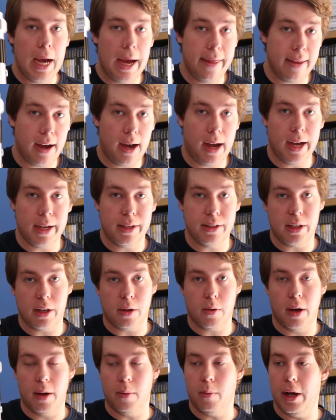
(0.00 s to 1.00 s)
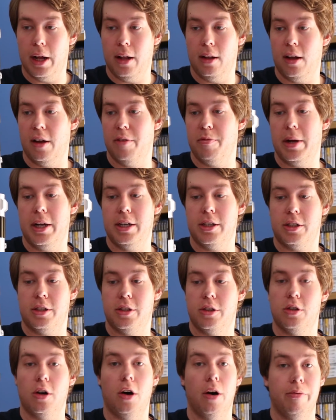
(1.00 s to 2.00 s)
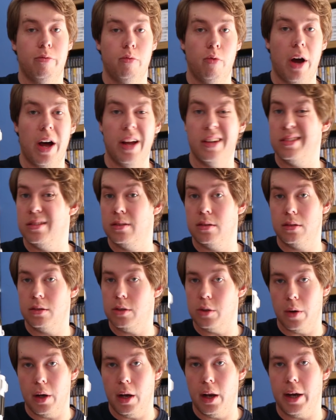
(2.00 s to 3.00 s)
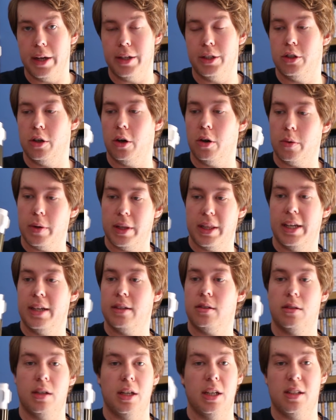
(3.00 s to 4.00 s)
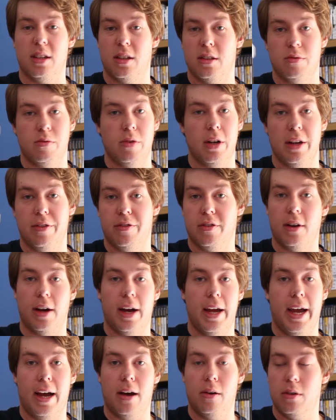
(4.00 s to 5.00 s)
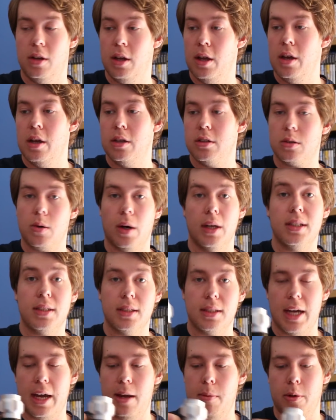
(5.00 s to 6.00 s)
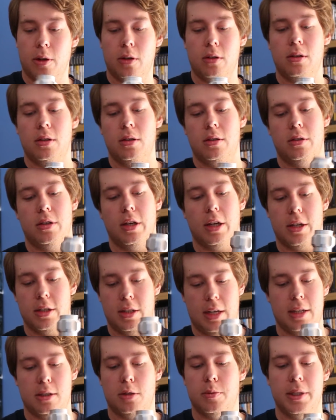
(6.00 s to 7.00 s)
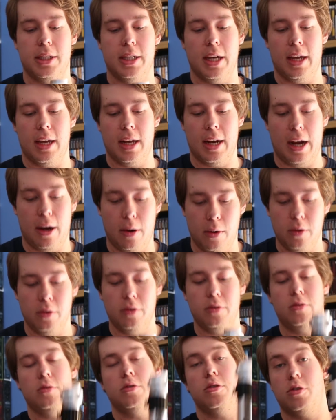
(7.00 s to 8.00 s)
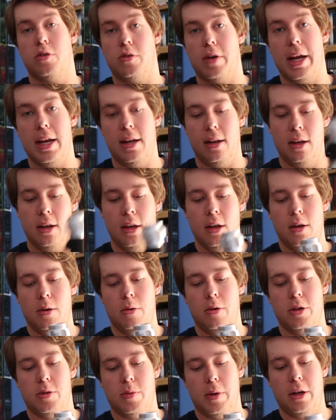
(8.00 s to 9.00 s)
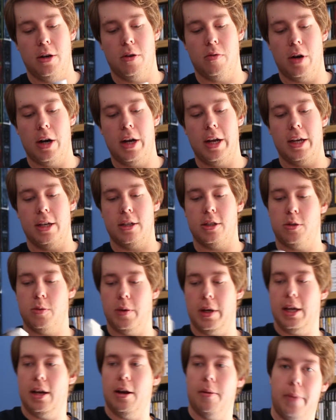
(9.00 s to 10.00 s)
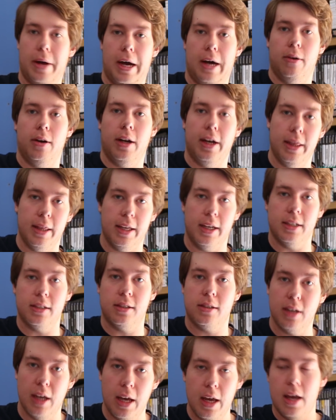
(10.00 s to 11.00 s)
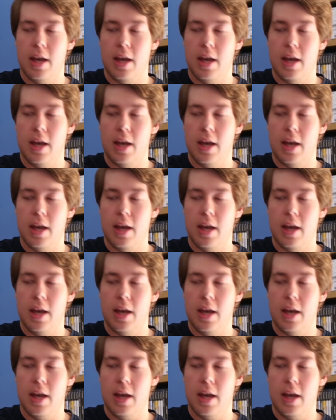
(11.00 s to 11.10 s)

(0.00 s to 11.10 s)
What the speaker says: And that hangs it quite well. I've managed to sort of do a light jog with this, and it doesn't really fly out. It's quite stable because it has to be taken out straight, whereas when you're running it's swinging about like this.